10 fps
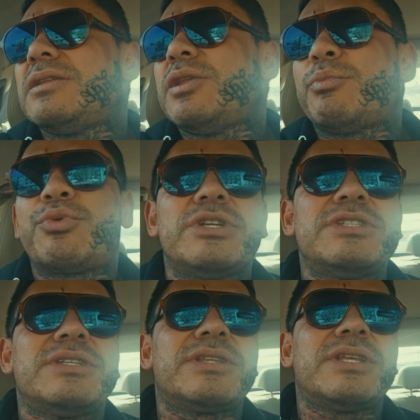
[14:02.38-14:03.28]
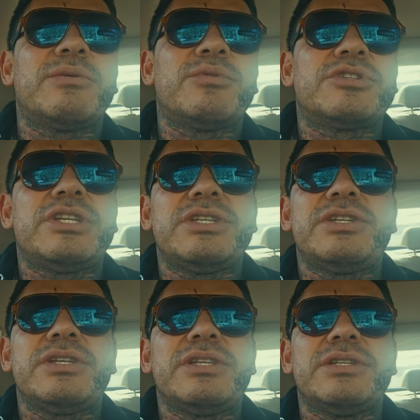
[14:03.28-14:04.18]
the prison thing. We're
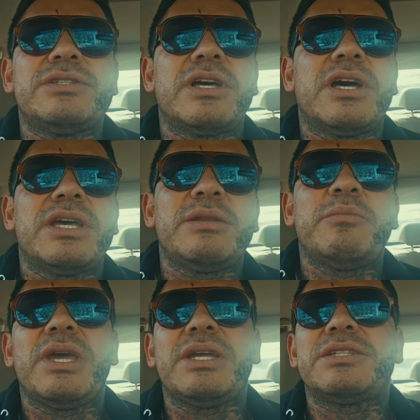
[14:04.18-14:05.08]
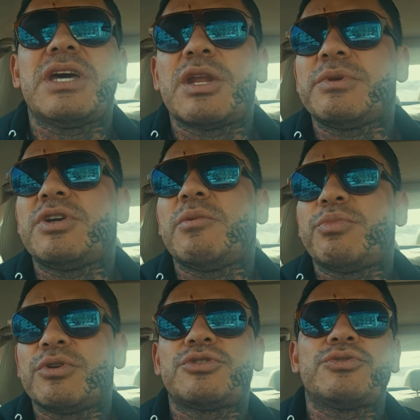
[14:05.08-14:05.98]
teaching these inmates how to become
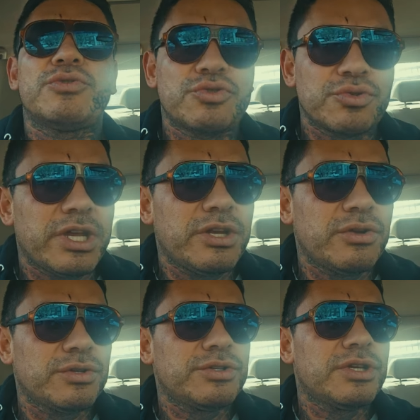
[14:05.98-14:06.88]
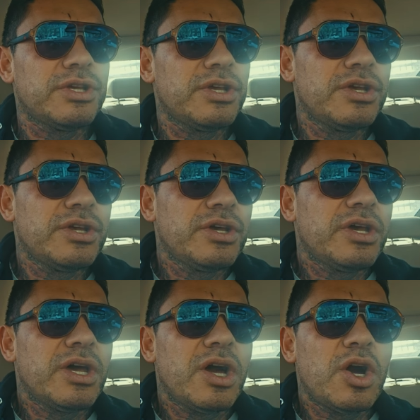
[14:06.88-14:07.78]
personal trainers.
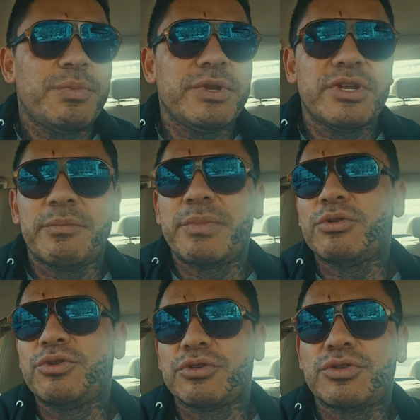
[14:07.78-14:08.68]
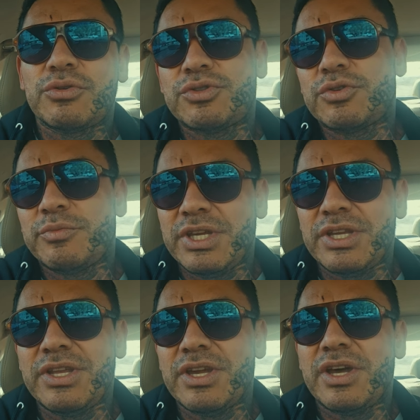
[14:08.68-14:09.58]
Helping them build their social
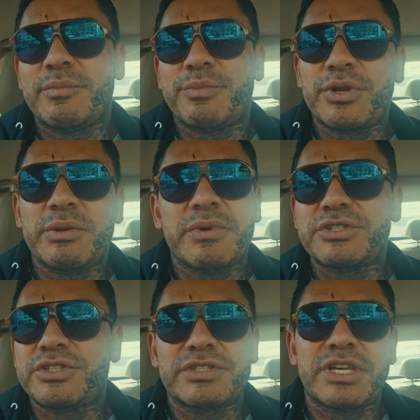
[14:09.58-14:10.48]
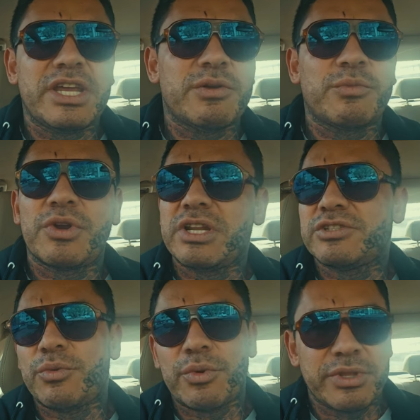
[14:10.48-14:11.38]
media. Pretty much just getting them ready
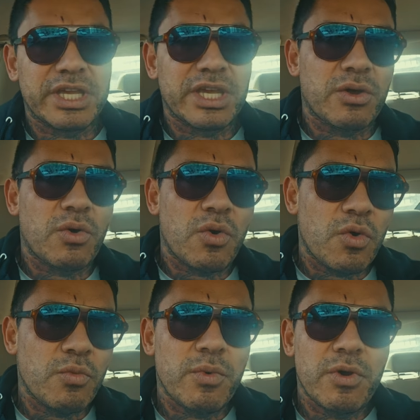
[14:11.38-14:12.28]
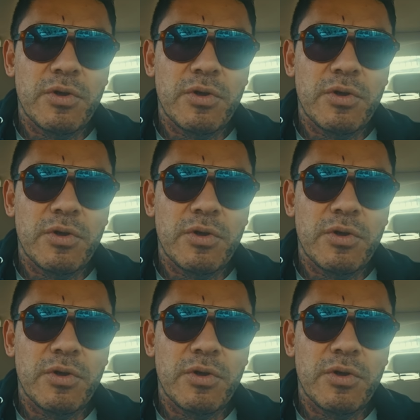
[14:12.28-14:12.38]
so when they get home,